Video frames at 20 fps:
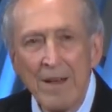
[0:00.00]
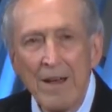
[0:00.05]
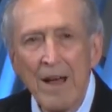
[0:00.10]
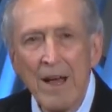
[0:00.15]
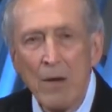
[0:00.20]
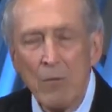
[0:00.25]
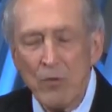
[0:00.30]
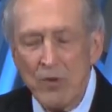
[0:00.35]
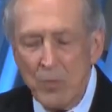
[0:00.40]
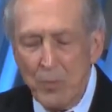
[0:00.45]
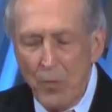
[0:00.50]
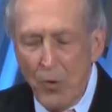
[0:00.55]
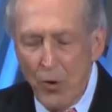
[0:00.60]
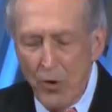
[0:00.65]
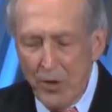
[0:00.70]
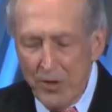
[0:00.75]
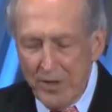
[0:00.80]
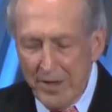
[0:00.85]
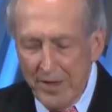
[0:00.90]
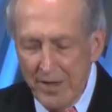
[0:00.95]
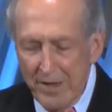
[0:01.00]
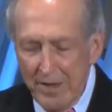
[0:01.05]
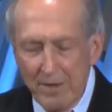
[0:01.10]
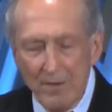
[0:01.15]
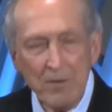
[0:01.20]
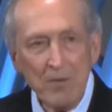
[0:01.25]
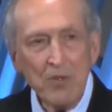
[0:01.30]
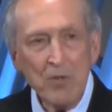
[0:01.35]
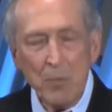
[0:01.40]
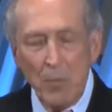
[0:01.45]
I was born in a
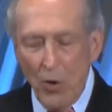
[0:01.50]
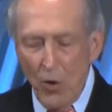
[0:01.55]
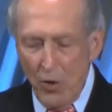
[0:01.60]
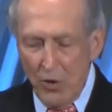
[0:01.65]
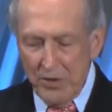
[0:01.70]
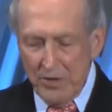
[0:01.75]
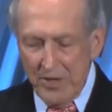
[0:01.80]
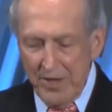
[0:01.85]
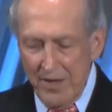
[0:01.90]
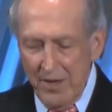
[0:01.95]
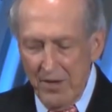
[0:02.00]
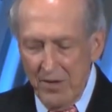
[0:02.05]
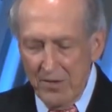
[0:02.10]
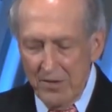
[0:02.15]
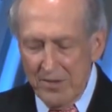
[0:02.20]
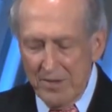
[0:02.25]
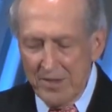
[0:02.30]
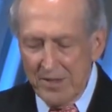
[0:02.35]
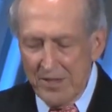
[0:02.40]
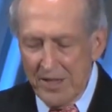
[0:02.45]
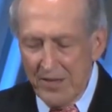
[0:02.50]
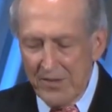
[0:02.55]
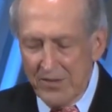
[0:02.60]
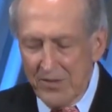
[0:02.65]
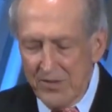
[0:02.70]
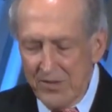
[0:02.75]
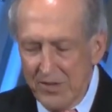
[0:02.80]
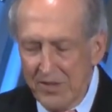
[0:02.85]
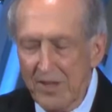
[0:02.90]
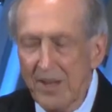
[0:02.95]
small town in
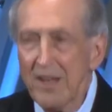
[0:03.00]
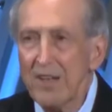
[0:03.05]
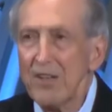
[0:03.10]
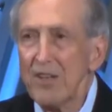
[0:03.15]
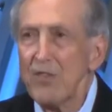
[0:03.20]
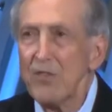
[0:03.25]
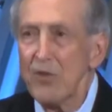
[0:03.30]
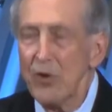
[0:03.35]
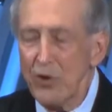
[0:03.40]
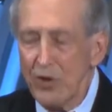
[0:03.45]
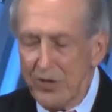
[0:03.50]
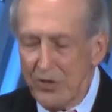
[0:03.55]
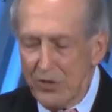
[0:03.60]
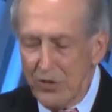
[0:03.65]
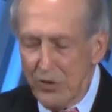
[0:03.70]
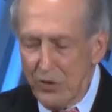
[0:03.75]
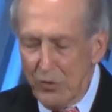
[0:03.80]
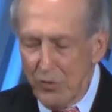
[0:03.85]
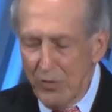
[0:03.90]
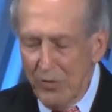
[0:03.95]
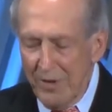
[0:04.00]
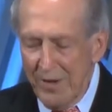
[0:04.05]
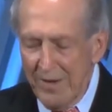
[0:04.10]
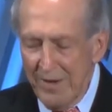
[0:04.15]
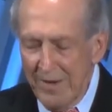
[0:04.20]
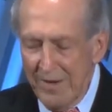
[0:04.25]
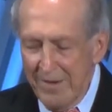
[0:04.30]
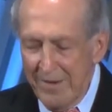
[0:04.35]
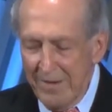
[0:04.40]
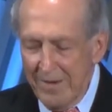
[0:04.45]
Texas in 1932,
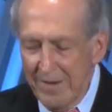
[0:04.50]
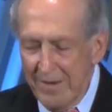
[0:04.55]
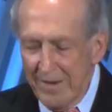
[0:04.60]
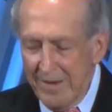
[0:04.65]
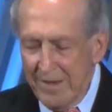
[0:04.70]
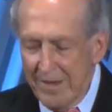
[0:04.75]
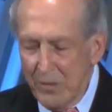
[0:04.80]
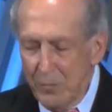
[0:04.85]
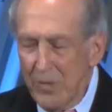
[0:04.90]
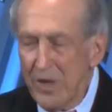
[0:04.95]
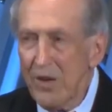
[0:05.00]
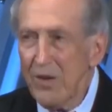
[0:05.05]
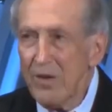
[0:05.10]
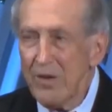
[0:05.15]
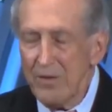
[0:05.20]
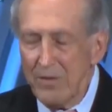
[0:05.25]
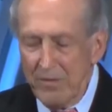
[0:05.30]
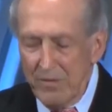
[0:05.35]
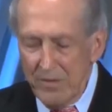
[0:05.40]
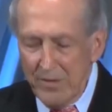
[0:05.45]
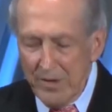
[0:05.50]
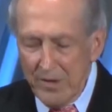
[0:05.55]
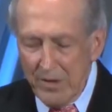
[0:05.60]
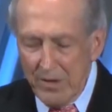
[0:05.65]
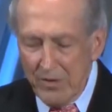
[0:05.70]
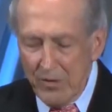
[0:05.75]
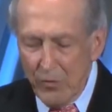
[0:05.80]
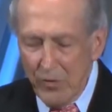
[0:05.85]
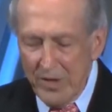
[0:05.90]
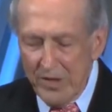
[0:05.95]
in the middle of the
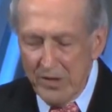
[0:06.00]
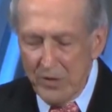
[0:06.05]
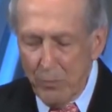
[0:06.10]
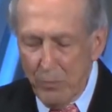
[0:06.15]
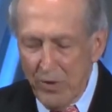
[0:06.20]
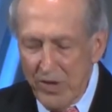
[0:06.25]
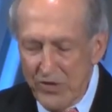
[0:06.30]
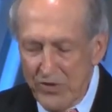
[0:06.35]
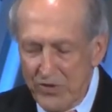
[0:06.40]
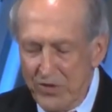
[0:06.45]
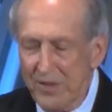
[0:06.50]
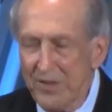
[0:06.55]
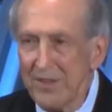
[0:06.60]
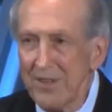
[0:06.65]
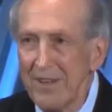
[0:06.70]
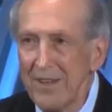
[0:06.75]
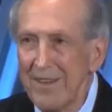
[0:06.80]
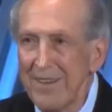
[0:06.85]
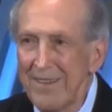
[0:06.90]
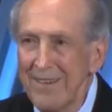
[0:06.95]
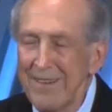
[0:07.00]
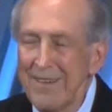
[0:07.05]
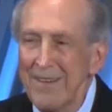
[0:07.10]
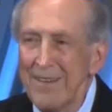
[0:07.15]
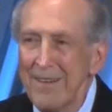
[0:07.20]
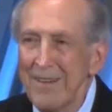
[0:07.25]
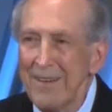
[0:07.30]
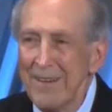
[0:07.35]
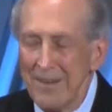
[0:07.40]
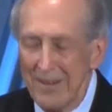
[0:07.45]
Great Depression,
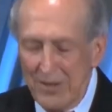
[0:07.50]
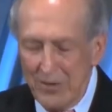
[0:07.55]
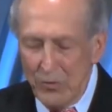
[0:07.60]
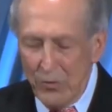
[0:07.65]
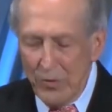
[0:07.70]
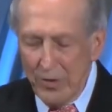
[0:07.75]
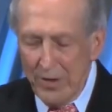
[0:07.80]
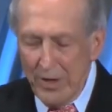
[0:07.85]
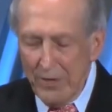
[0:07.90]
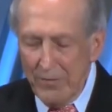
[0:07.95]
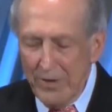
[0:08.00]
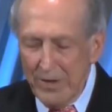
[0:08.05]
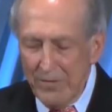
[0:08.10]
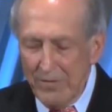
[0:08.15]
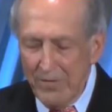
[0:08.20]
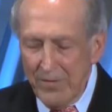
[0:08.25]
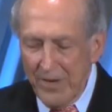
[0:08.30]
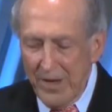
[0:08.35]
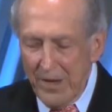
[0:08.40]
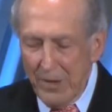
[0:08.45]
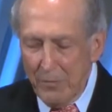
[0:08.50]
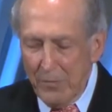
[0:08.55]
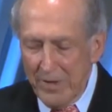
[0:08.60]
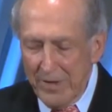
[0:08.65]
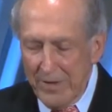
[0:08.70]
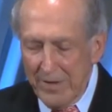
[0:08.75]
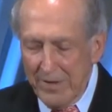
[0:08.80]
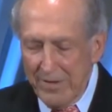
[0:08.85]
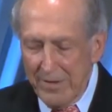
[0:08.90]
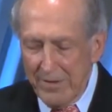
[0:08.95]
to a loving
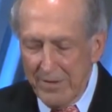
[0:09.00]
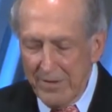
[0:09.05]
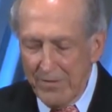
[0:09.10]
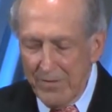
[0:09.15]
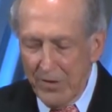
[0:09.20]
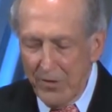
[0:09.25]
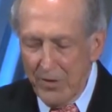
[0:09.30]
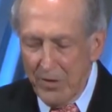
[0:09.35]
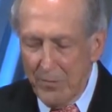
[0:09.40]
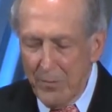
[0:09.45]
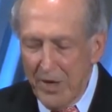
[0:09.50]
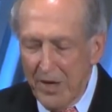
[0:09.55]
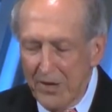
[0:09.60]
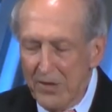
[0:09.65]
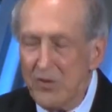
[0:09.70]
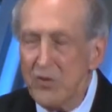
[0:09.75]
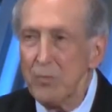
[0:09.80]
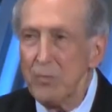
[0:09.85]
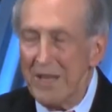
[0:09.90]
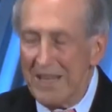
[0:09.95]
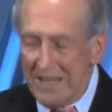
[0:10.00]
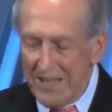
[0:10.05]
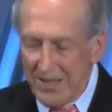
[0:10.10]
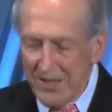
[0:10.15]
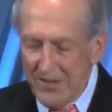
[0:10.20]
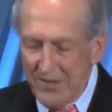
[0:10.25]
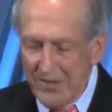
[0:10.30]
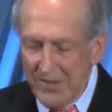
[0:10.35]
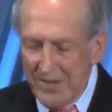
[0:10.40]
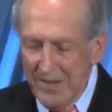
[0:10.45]
family of very modest
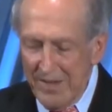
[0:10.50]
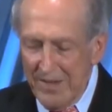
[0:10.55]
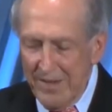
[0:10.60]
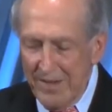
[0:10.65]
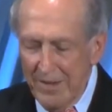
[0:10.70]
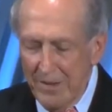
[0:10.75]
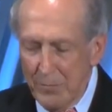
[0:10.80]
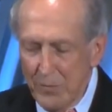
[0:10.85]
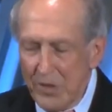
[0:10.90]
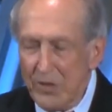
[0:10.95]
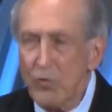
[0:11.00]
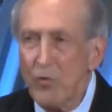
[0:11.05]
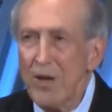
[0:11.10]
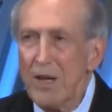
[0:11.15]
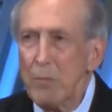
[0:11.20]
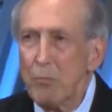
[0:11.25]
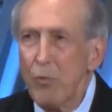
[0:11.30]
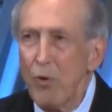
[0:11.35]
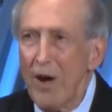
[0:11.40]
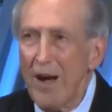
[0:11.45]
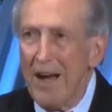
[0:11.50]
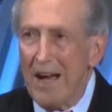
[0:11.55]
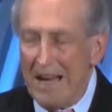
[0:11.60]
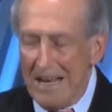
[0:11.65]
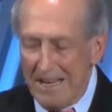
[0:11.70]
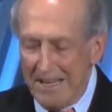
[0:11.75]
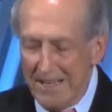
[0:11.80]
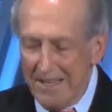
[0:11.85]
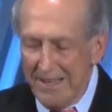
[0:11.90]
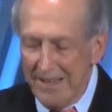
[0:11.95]
means, but great
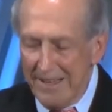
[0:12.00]
pride.